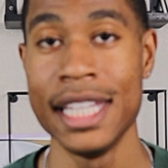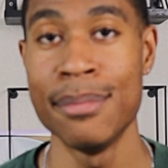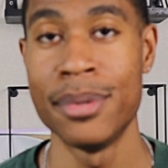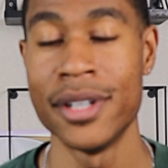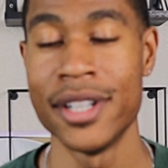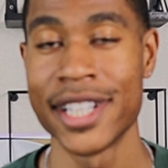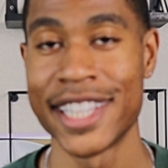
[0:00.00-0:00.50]

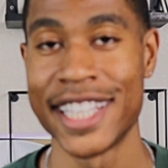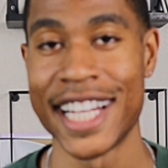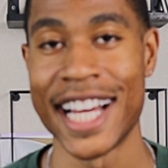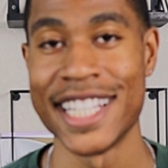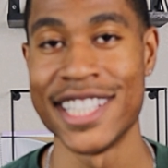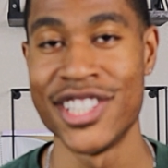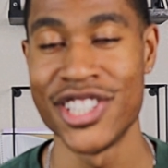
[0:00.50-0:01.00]
ebook that
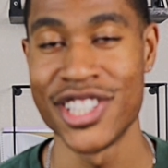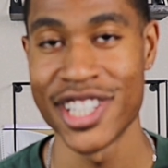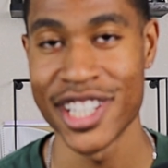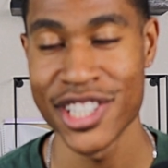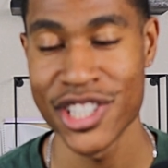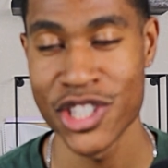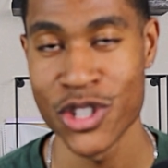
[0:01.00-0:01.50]
I
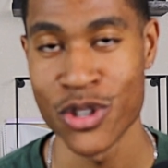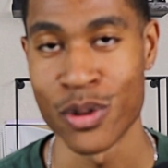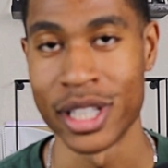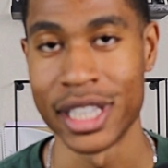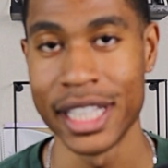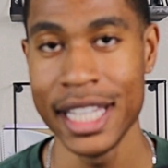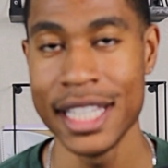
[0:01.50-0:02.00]
just
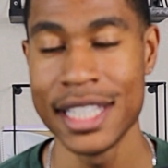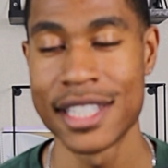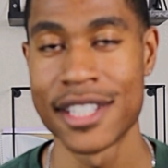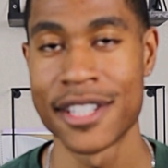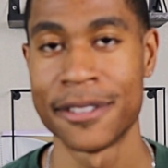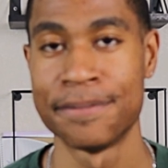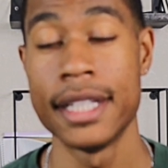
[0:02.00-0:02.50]

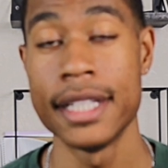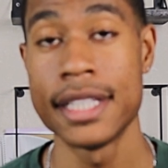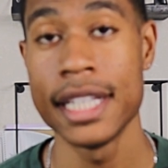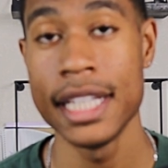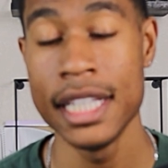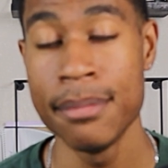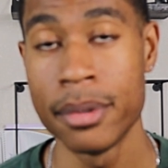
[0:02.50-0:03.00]
released. This
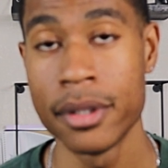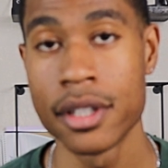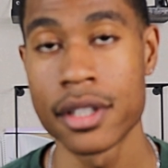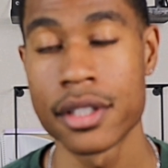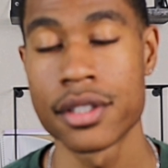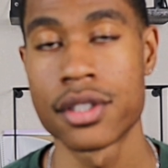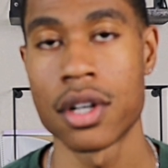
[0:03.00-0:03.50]

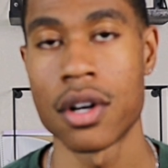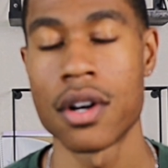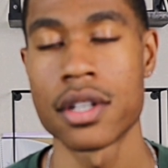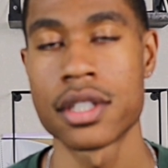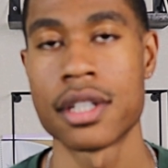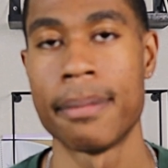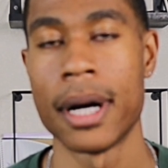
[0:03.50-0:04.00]
ebook
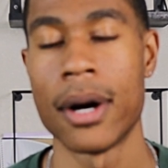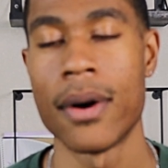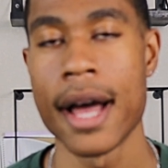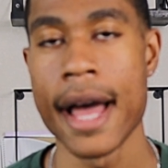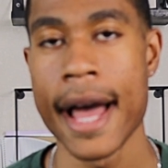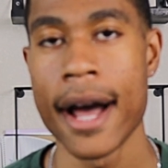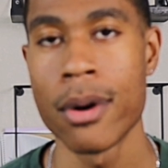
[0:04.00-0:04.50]
talks
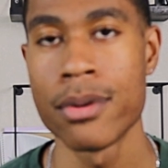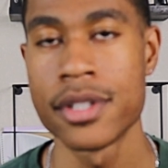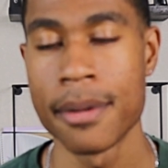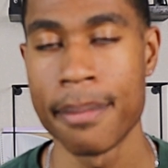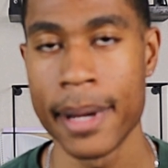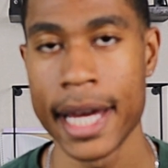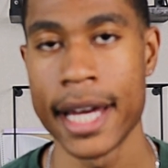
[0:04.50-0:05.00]
about how
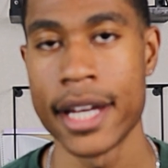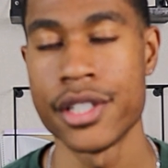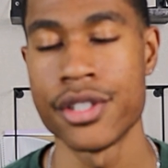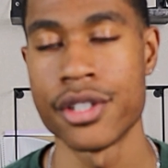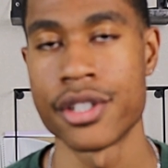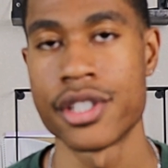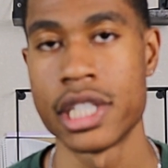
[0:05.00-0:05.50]
to
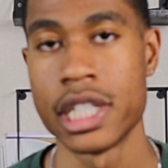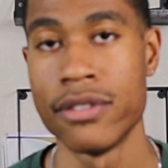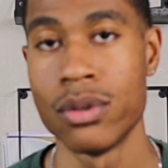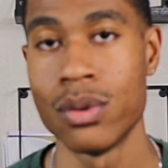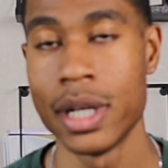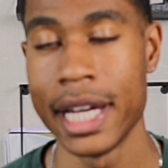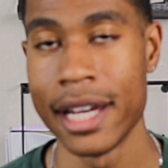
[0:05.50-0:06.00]
pass your
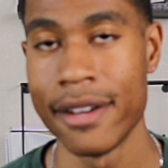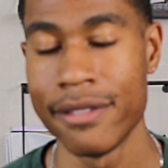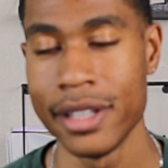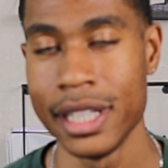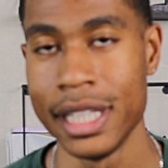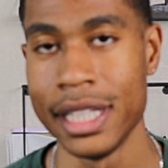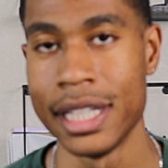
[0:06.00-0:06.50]
civil
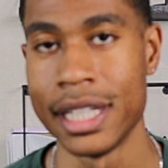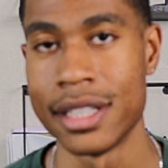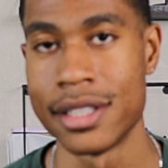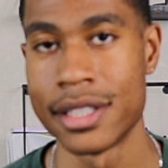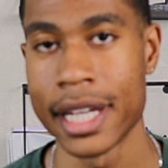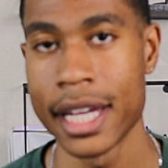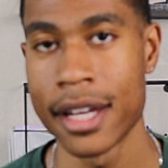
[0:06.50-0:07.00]
FE
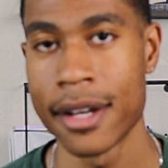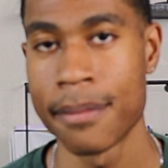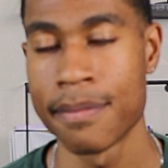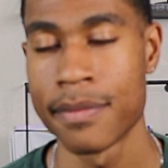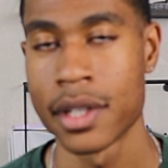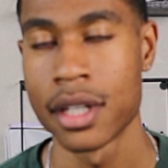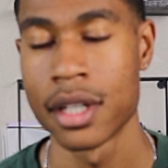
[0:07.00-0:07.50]

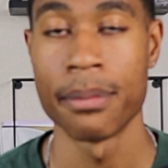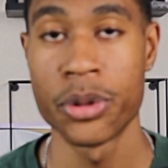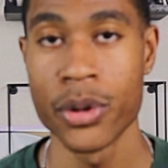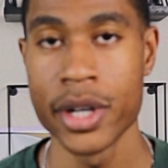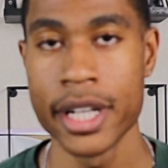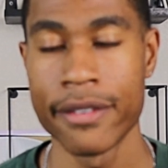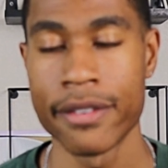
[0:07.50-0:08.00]
exam from
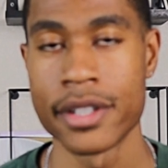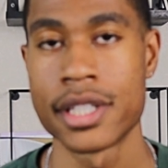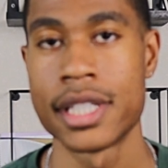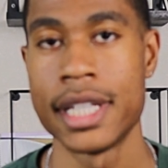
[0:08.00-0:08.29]
three different